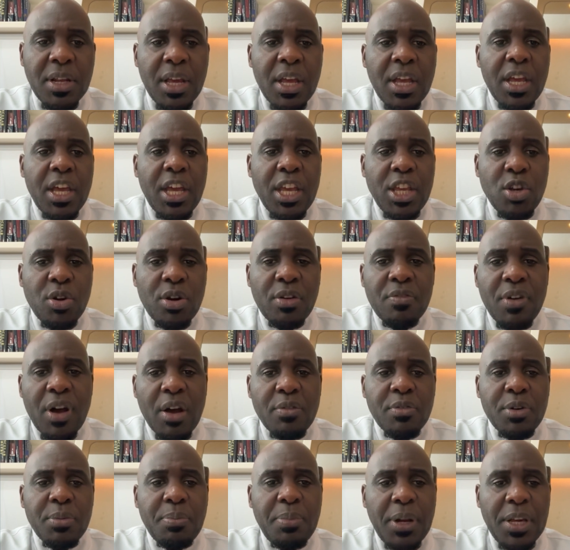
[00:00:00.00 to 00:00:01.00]
aortic
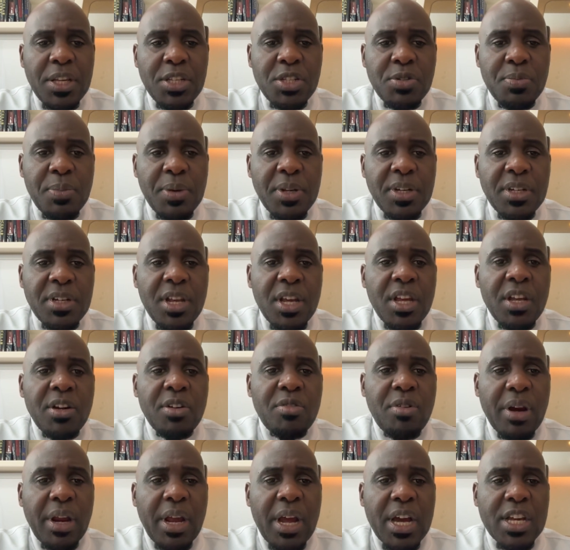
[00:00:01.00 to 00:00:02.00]
valve replacement,
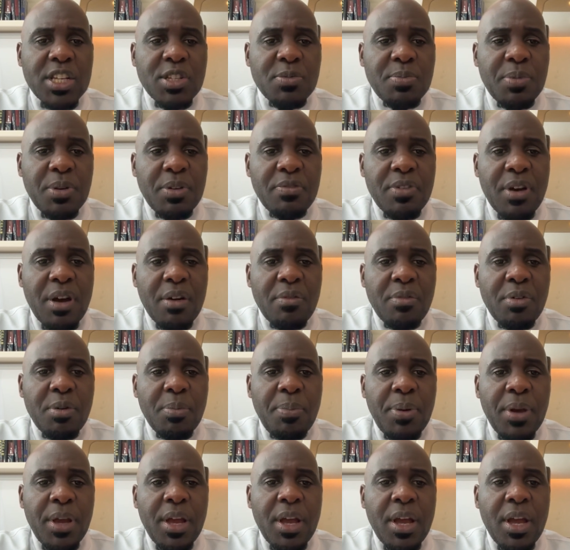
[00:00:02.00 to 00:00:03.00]
tricuspid valve
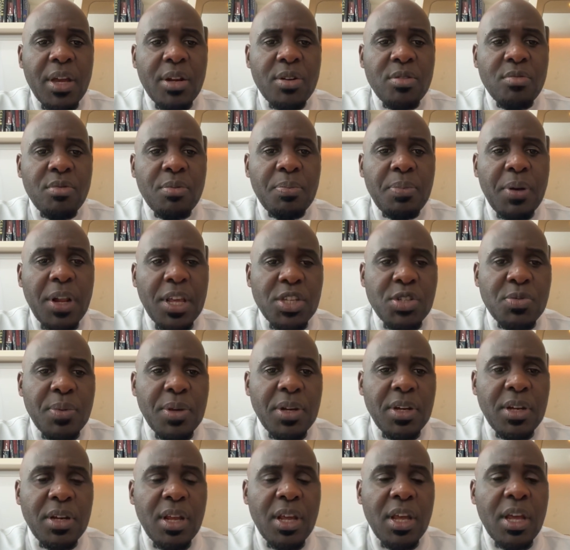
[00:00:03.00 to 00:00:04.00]
repair and
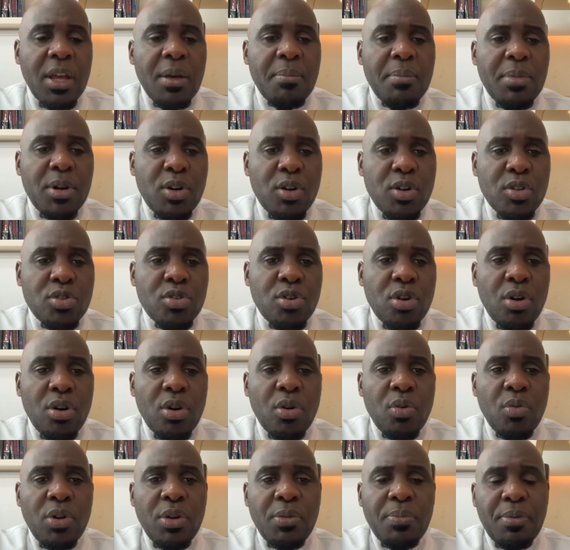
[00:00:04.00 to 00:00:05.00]
replacement. But
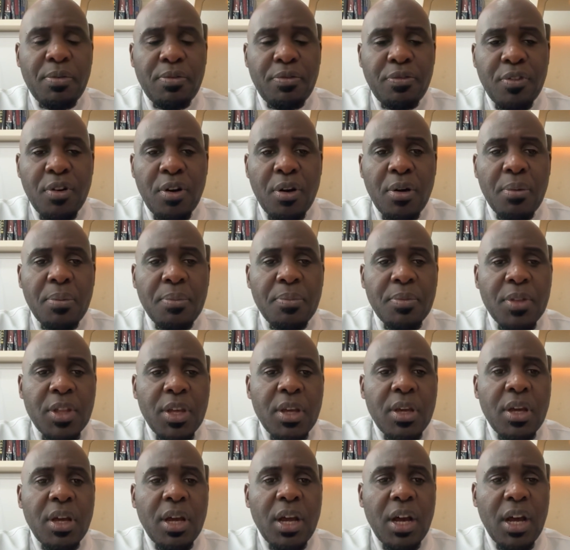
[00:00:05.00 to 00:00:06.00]
also we
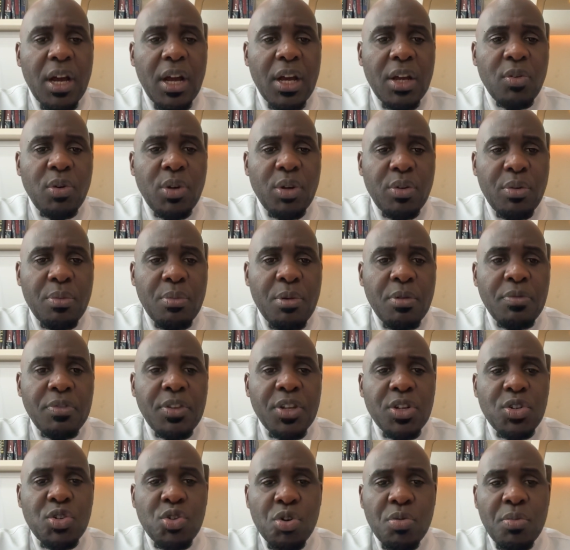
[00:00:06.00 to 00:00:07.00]
remove
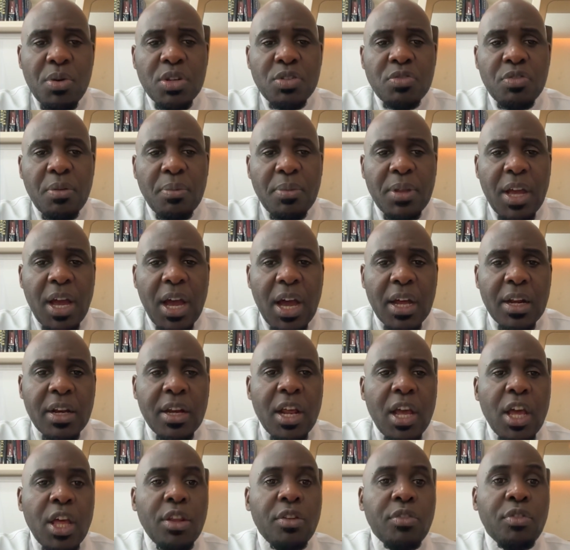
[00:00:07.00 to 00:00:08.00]
the tumors from the heart
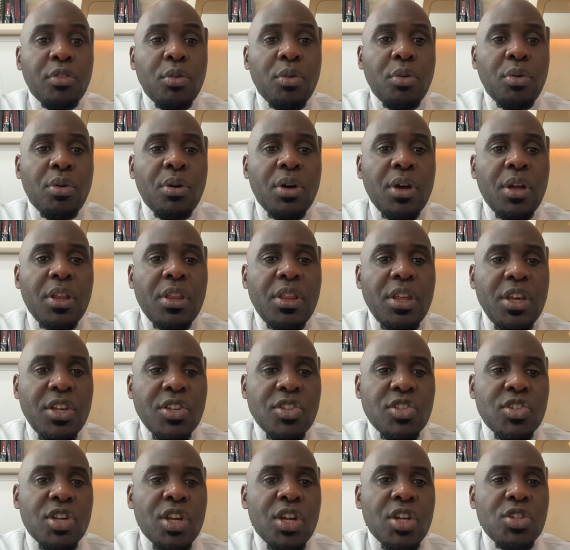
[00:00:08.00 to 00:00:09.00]
through
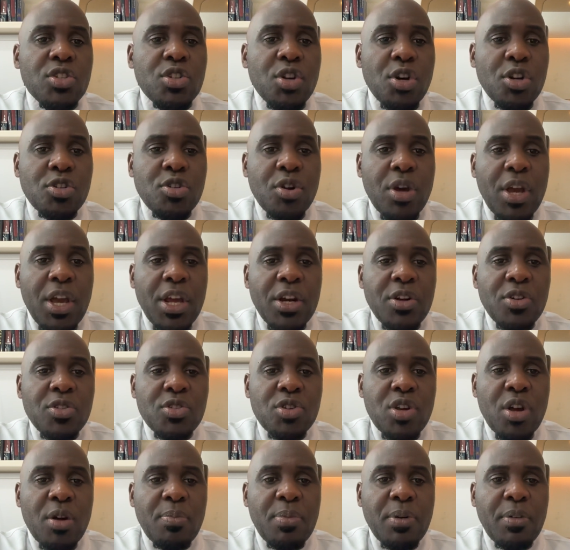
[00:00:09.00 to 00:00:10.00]
this total
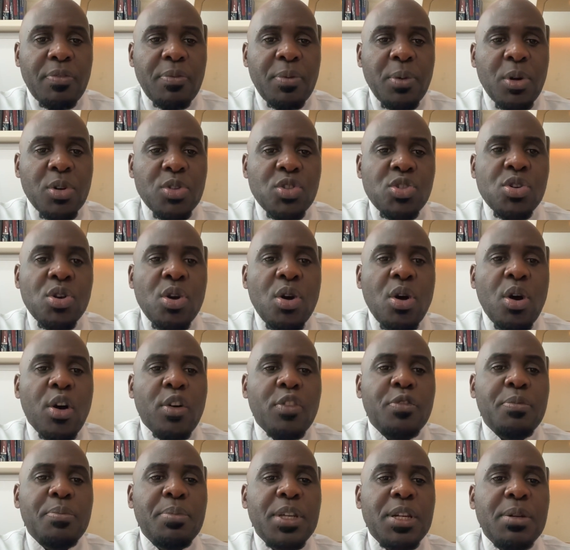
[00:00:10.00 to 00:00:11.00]
endoscope approach
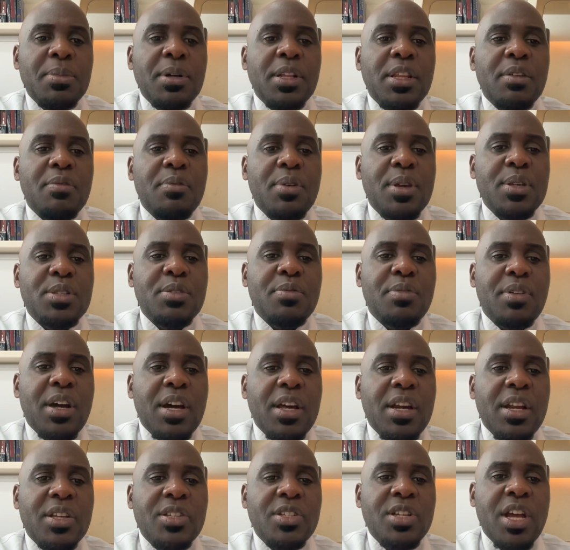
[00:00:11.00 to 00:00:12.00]
of minimal invasive
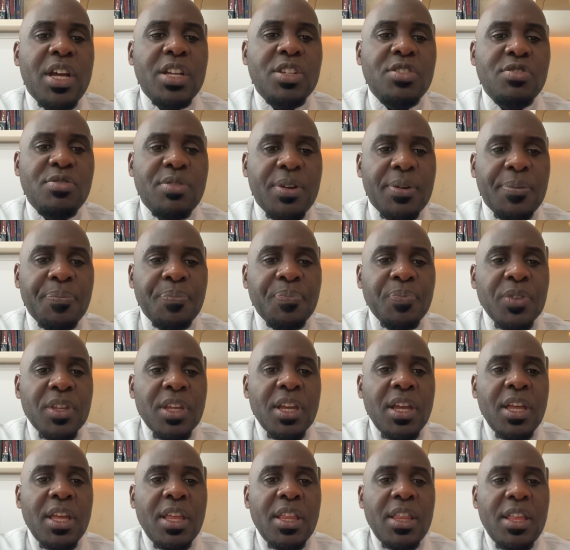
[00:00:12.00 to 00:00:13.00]
cardiac surgery.
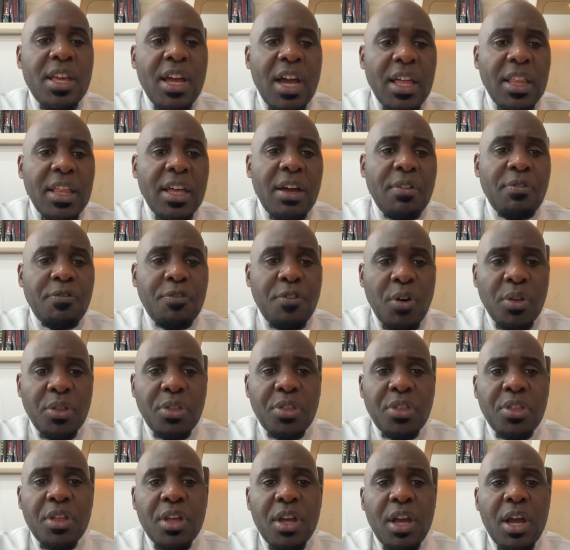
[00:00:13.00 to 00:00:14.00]
The other
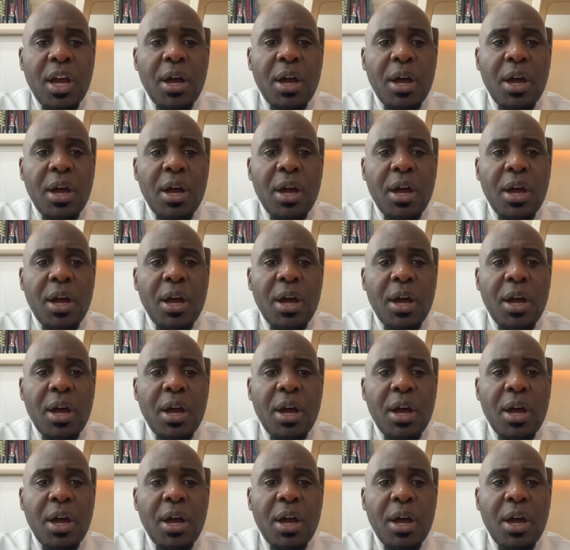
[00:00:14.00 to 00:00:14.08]
fourth